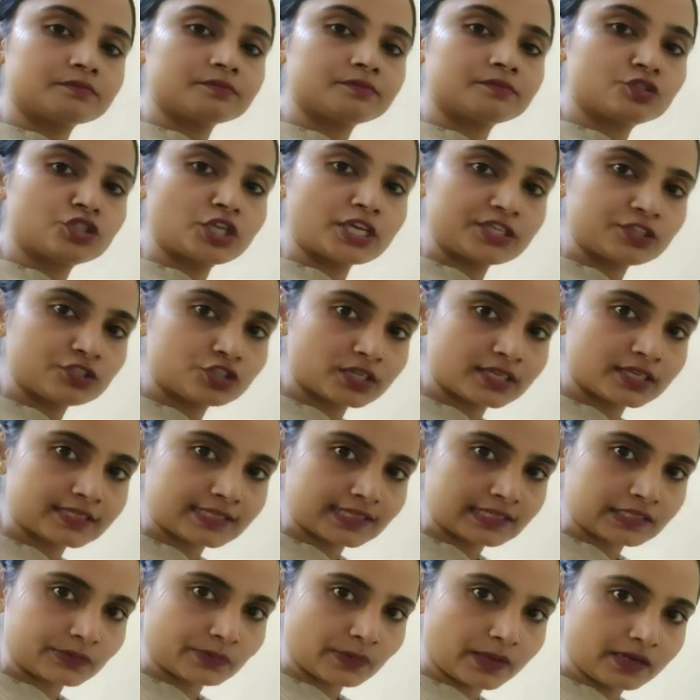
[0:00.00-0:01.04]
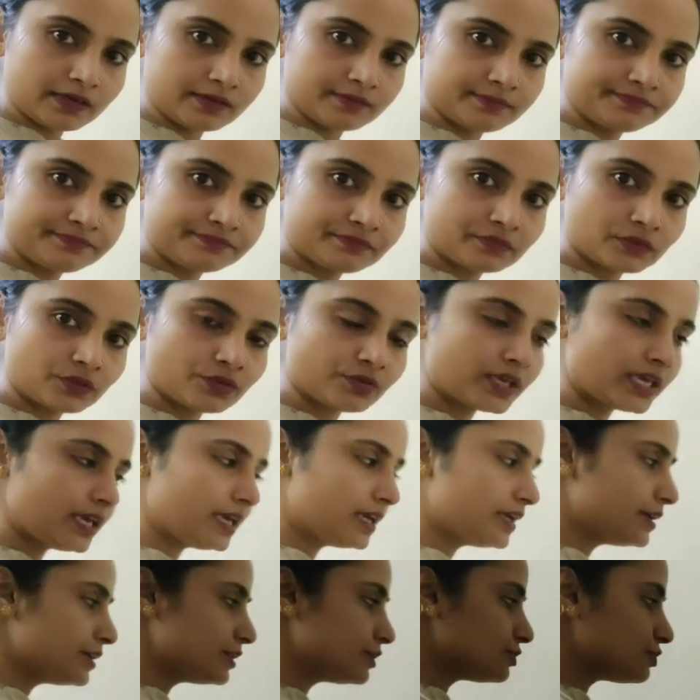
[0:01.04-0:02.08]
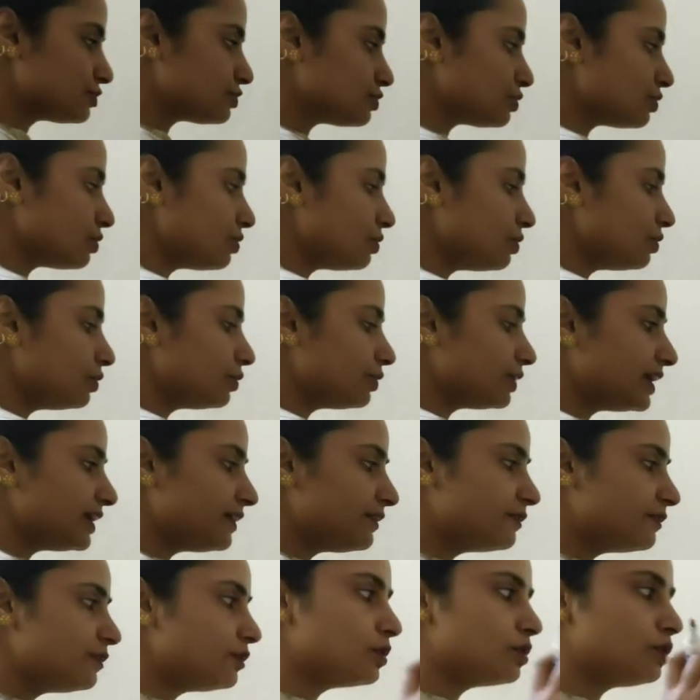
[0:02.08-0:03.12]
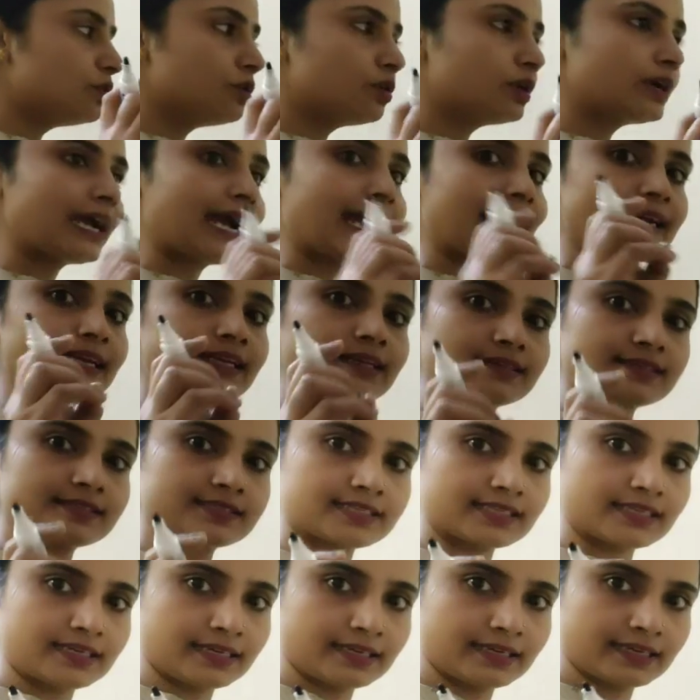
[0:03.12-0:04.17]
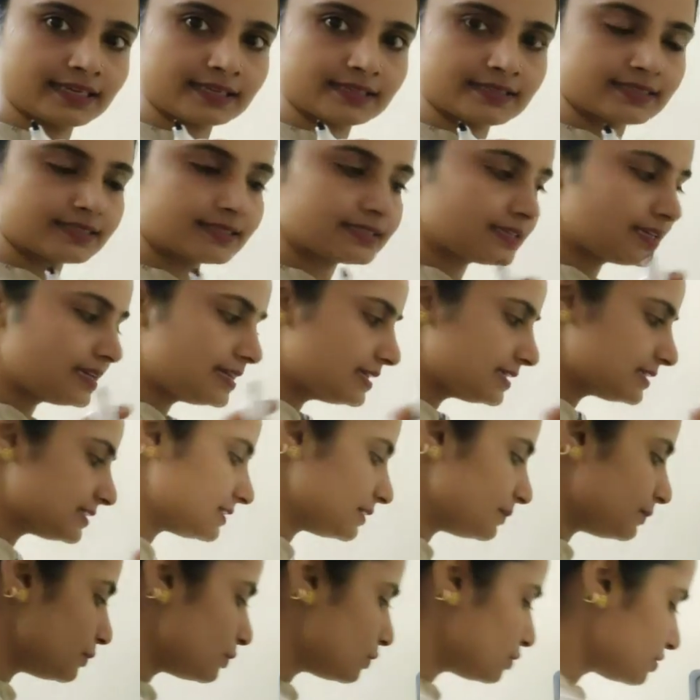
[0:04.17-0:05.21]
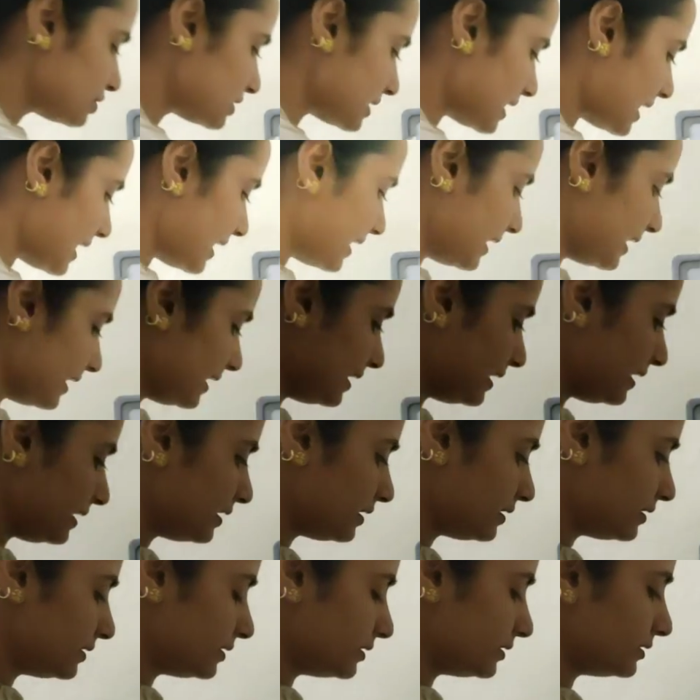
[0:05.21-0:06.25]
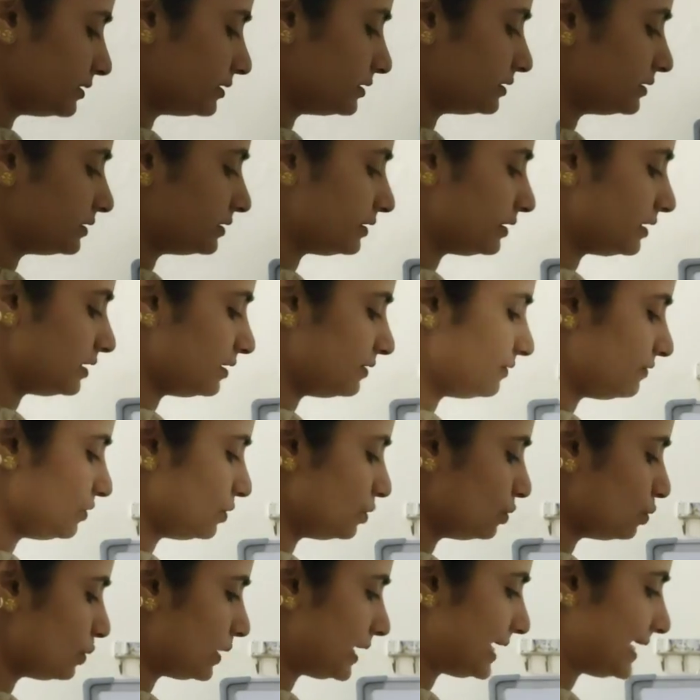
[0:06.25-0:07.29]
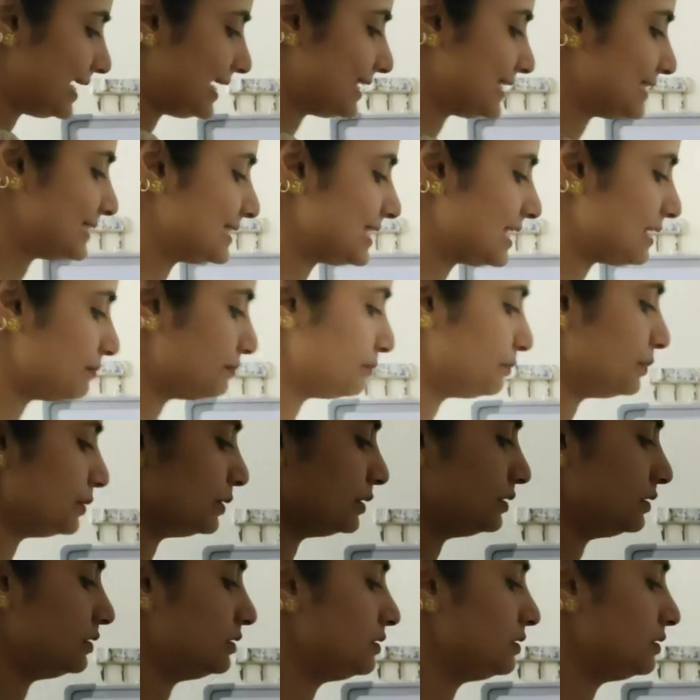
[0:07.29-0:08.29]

changings as well. Okay. So if you look at a sentence, suppose I give you an example.